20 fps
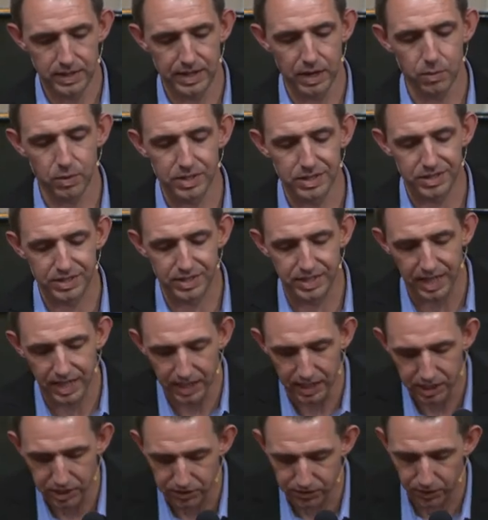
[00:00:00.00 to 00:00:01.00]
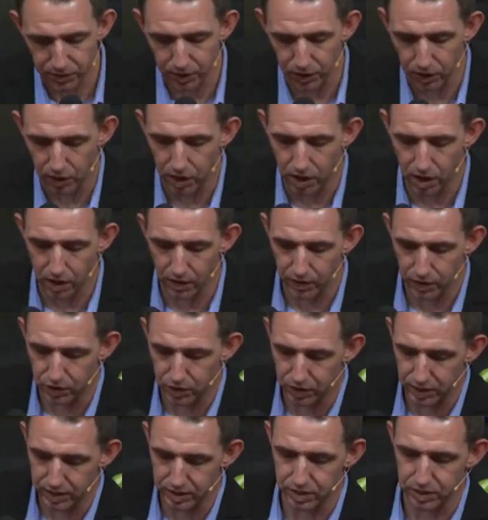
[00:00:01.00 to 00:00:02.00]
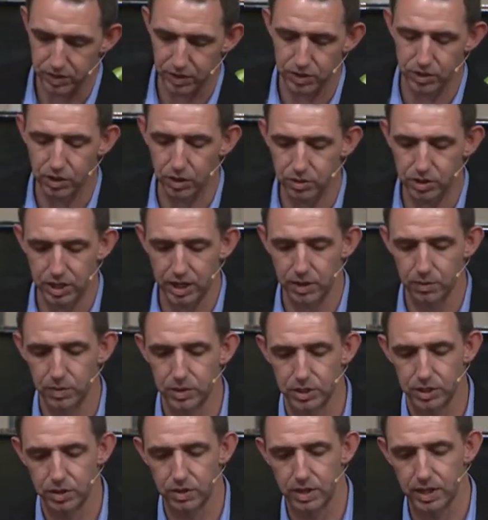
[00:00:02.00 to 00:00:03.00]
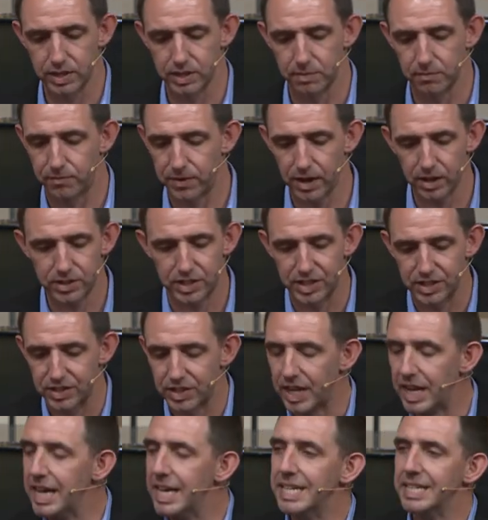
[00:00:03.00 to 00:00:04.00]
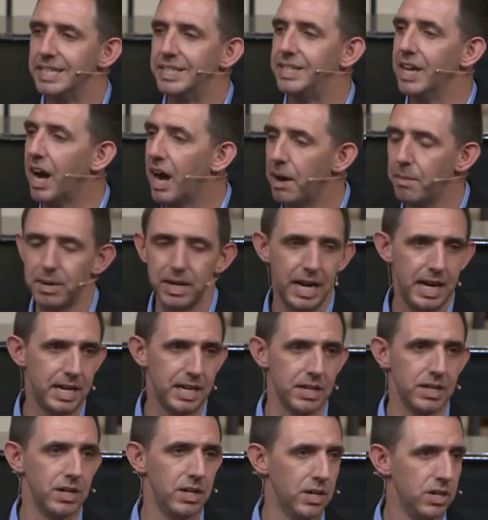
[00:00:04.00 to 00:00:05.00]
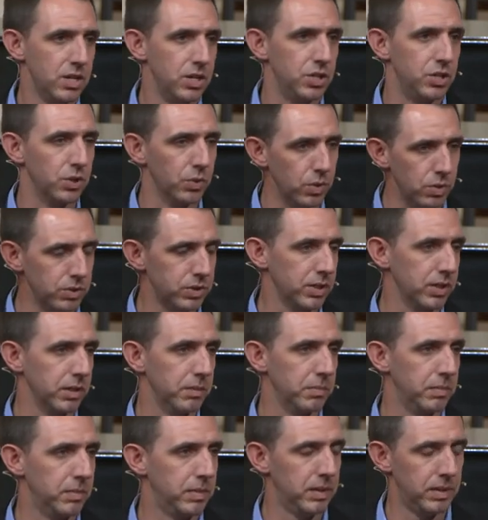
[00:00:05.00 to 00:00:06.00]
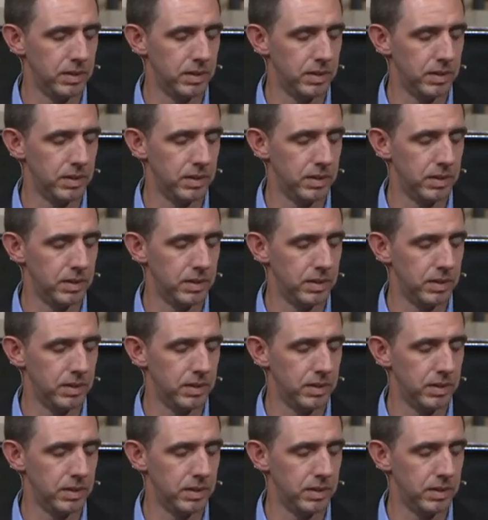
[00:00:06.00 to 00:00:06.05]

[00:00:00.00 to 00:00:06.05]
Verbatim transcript: They were zealous for the law and the traditions associated with Judaism. Pharisees dominated Jerusalem.